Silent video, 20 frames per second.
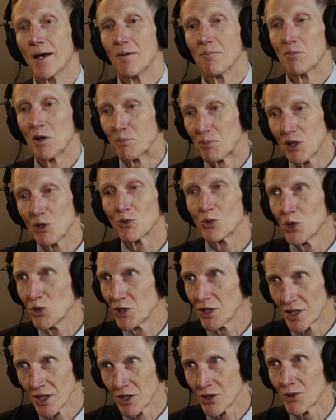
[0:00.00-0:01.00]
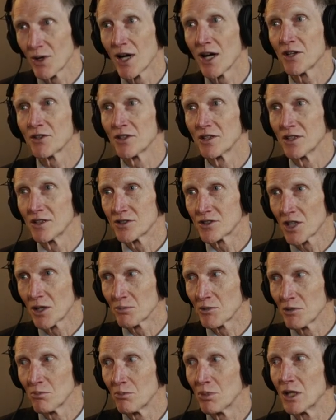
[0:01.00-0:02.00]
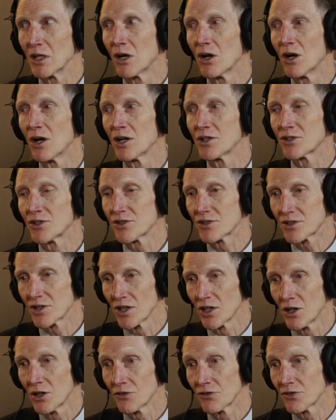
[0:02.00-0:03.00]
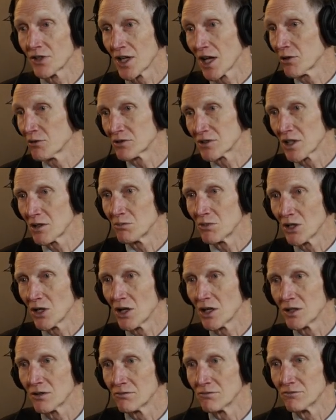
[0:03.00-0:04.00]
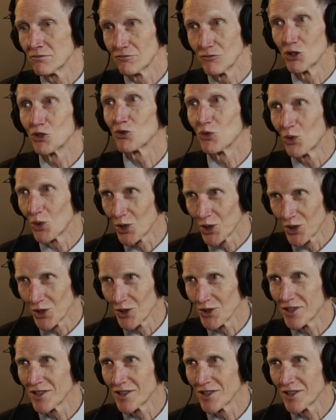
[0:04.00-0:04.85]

but be rooted and grounded in something beyond yourself, and I would say beyond this world.